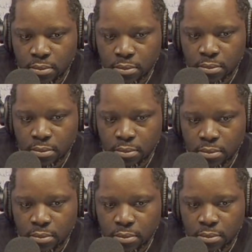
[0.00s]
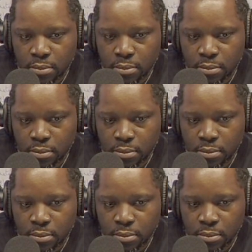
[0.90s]

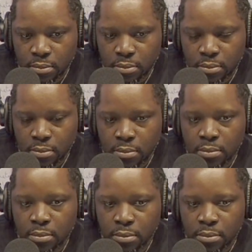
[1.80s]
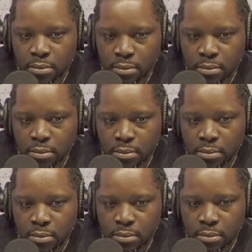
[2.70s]

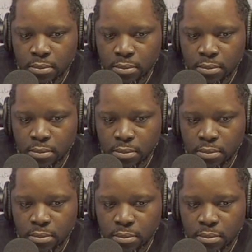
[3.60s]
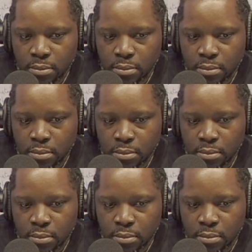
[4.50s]

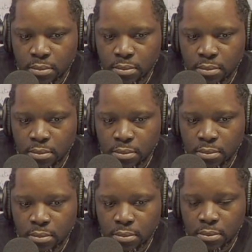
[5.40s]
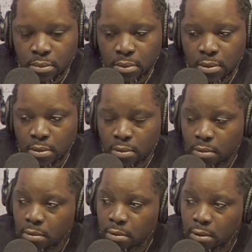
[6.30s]

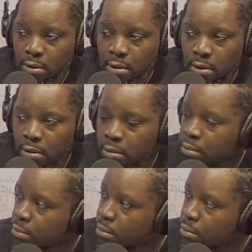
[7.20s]
(silent)